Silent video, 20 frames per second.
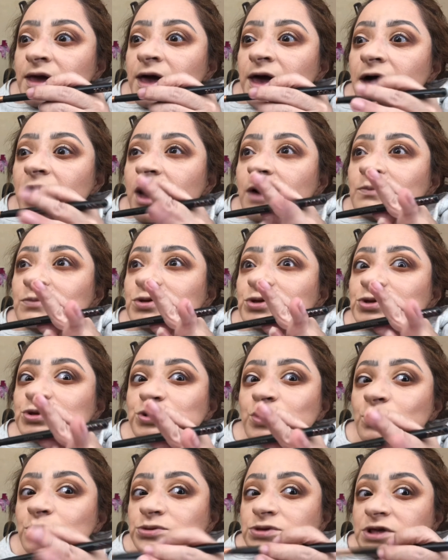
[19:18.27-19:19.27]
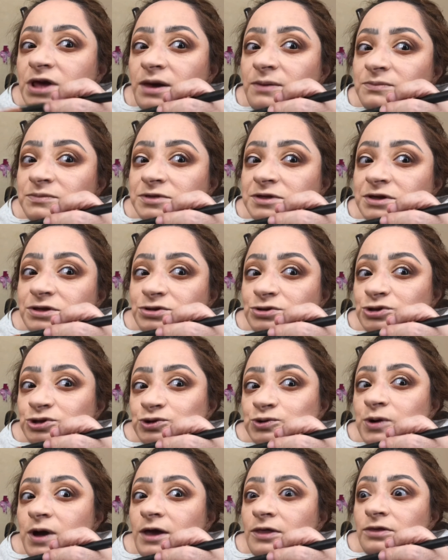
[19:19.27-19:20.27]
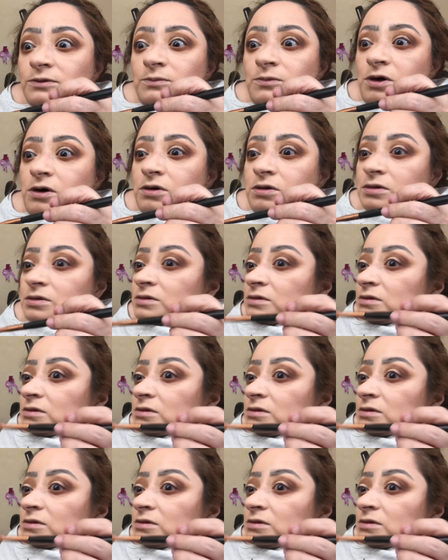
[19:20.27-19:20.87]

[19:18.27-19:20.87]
I'm so tempted to try them all.